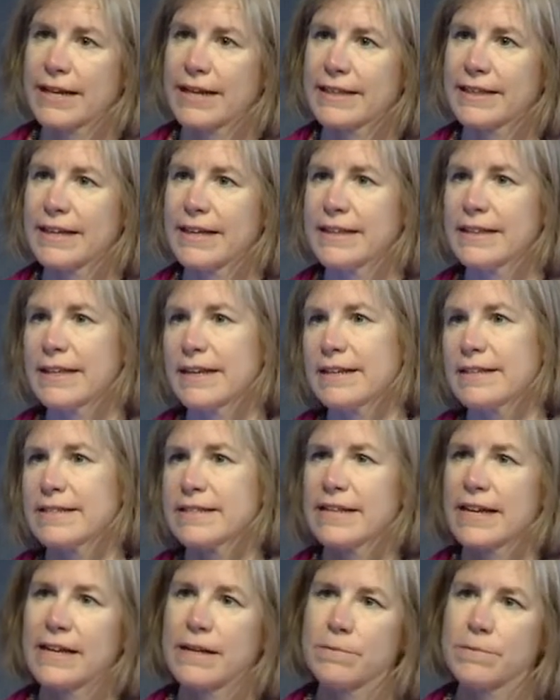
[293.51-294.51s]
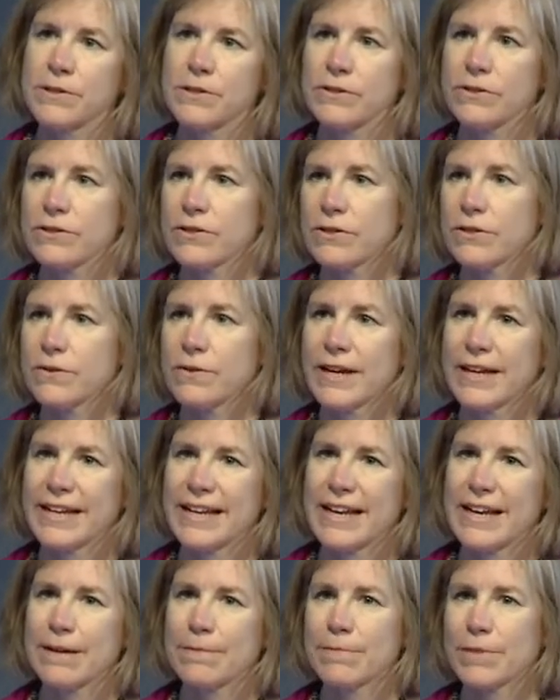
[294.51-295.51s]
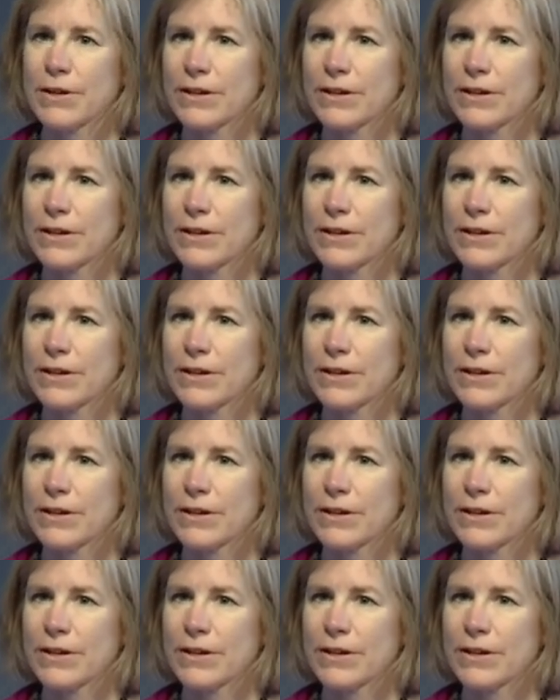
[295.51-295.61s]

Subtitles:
and then they stay up till 2 a.m.